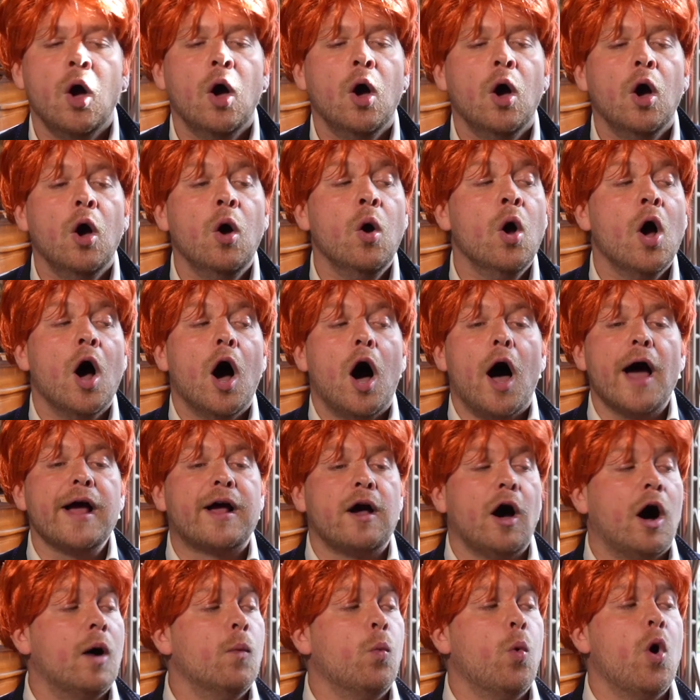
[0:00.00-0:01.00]
I
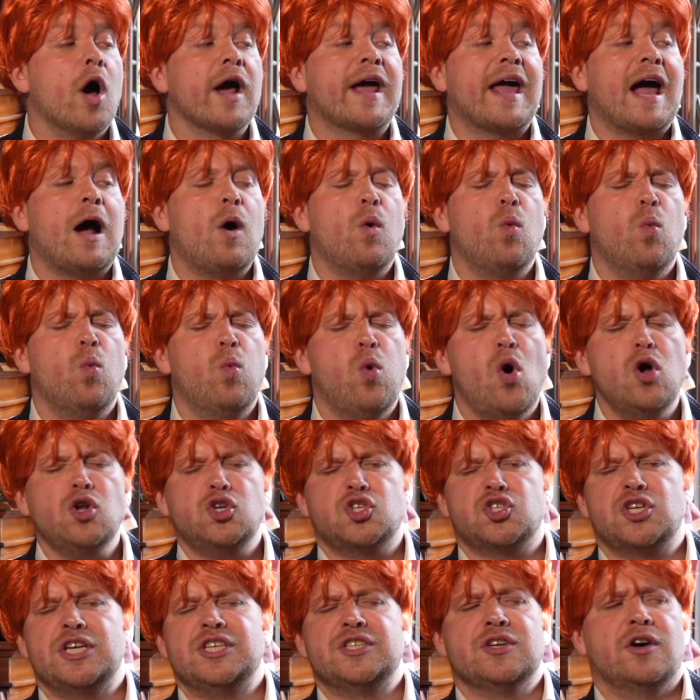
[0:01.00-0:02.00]
can't work out what
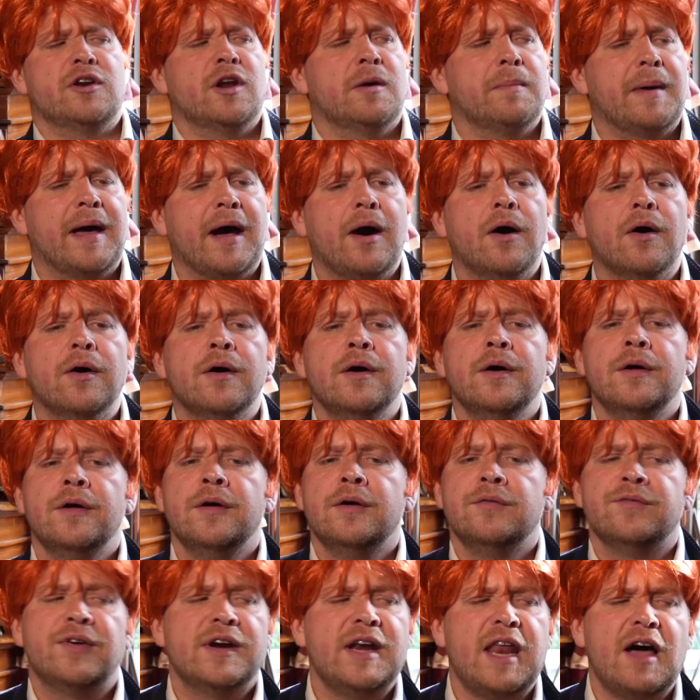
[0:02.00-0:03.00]
she's on about,
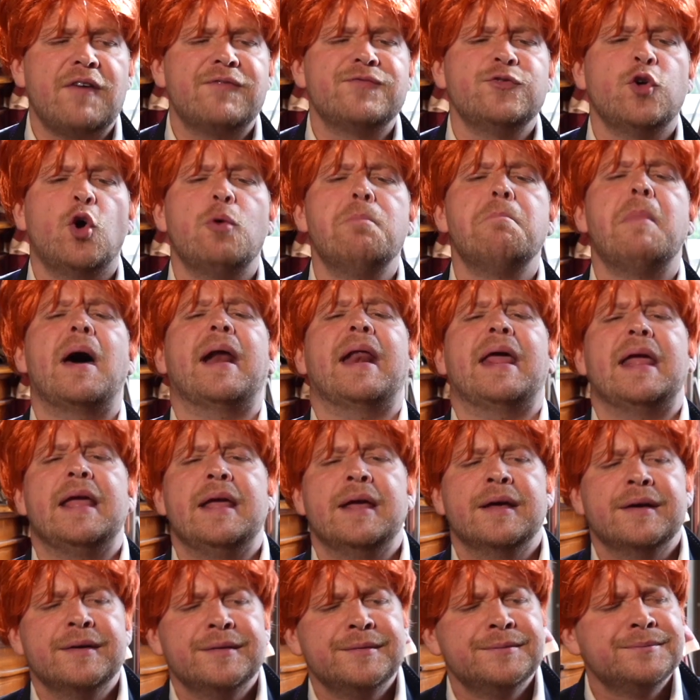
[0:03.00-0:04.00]
for love nor money.
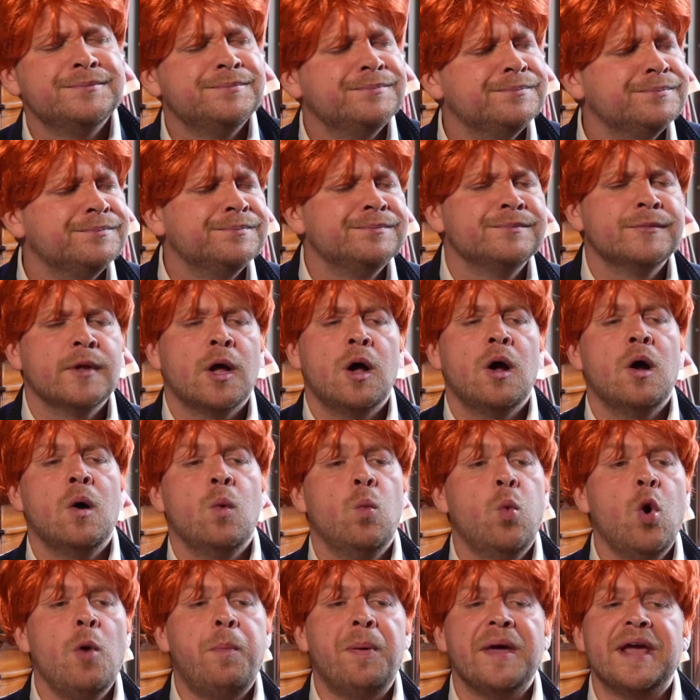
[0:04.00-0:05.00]

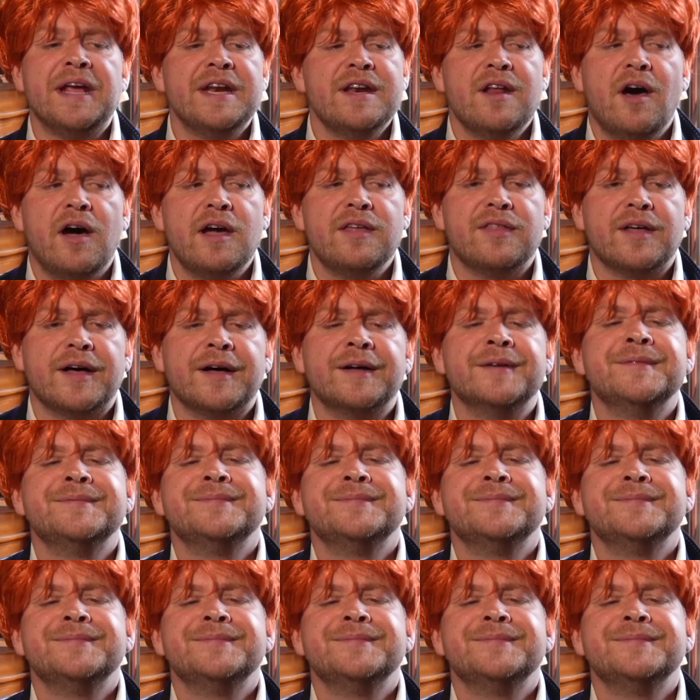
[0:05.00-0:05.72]
Whoopi neither.